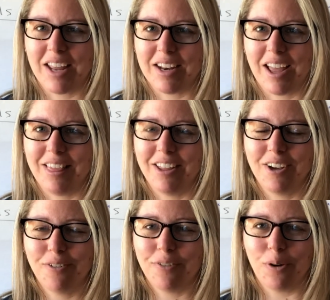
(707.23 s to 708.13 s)
And I look
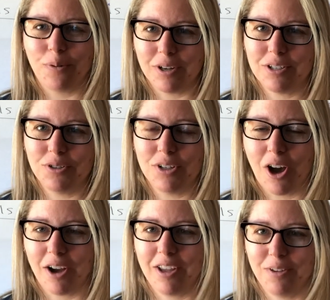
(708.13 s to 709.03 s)
forward to
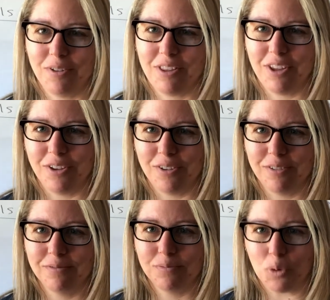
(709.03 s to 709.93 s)
talking with you
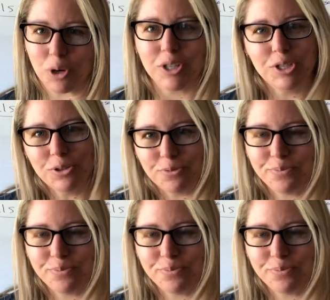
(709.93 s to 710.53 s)
more soon.